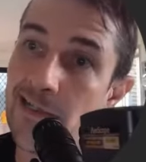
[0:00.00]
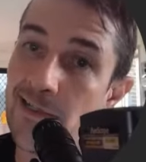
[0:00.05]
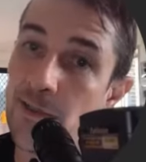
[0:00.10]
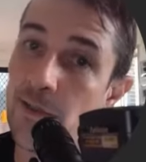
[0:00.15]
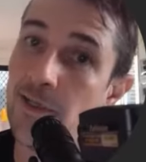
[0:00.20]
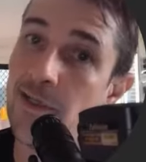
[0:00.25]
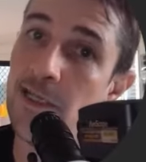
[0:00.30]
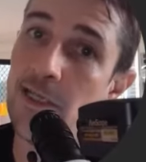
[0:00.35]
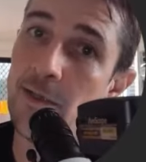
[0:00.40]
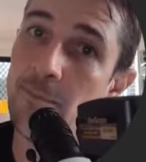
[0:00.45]
so
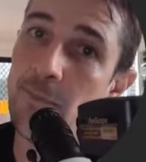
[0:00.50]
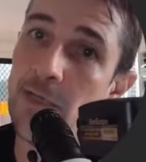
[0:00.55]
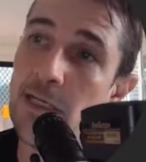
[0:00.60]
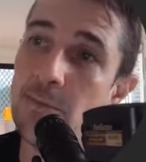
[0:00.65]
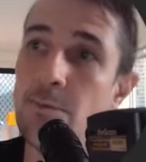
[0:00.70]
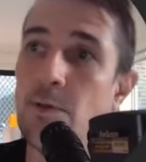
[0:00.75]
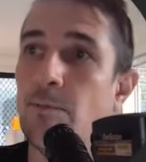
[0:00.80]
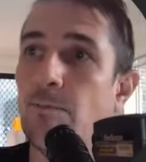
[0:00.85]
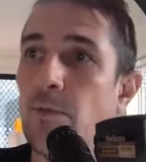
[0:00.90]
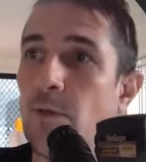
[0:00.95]
you need a
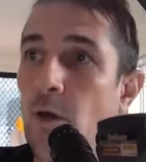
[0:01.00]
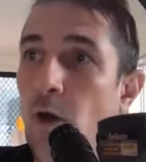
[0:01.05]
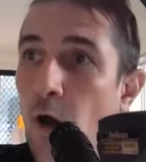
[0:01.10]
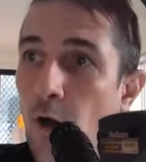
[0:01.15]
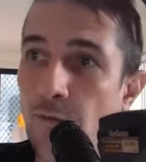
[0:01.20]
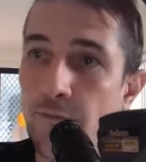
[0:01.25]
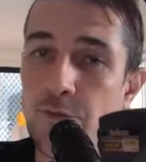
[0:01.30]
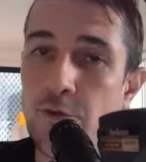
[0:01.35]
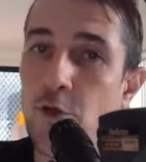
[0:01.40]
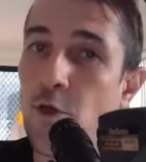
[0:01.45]
minimum
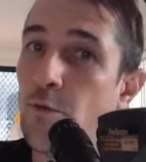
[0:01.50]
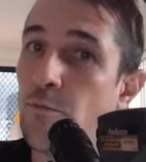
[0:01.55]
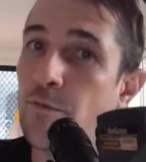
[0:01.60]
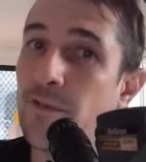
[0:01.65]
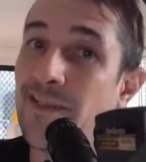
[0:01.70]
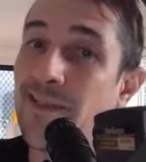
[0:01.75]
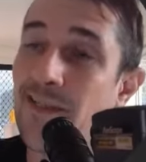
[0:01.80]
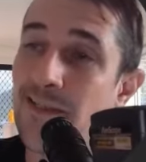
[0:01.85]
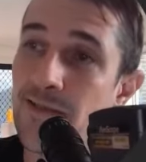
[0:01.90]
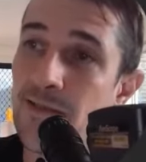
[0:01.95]
of 2
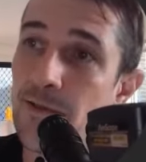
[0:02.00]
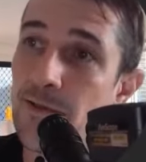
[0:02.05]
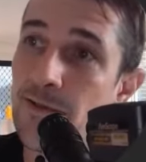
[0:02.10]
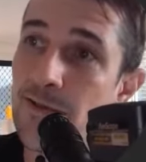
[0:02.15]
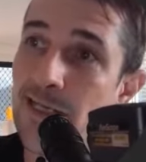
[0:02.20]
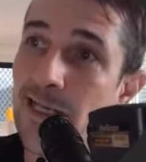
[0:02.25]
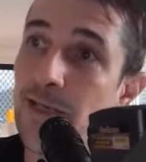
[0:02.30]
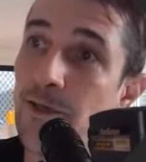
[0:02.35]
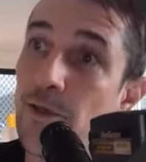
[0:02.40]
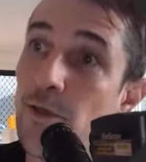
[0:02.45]

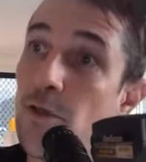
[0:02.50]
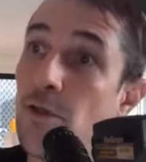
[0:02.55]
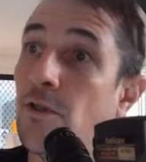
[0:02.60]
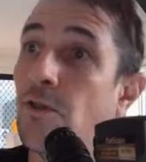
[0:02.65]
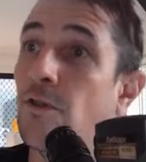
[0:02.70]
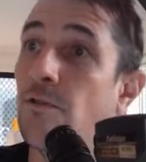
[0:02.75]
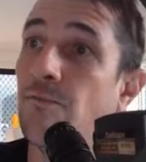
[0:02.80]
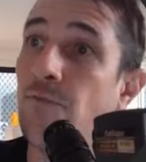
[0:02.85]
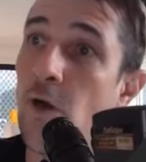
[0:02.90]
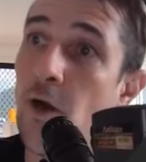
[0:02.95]
resistors and you can
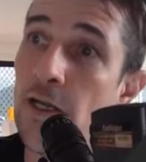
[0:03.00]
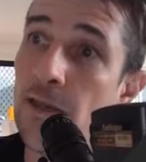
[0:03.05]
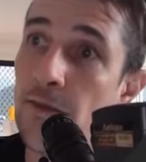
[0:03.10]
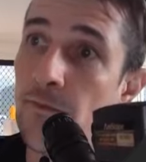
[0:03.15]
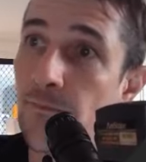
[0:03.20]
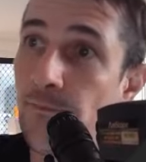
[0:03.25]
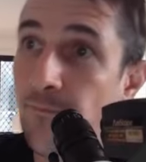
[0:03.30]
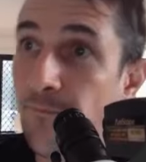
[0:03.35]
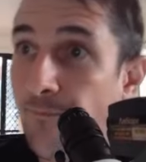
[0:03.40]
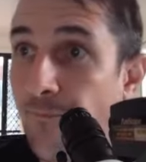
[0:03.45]
divide
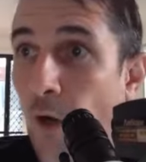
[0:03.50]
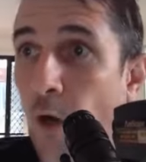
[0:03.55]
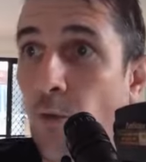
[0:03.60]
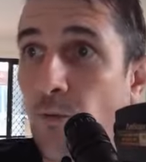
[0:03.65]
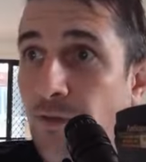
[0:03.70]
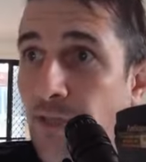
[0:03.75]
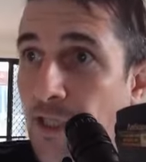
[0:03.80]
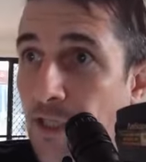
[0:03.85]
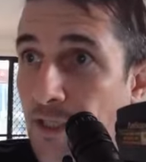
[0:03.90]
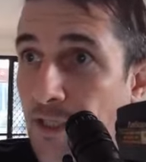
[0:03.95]
the
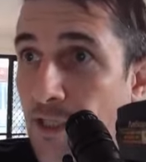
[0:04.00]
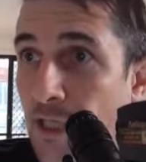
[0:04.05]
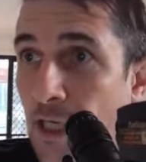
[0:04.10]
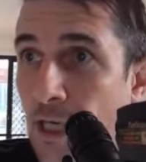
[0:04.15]
voltage.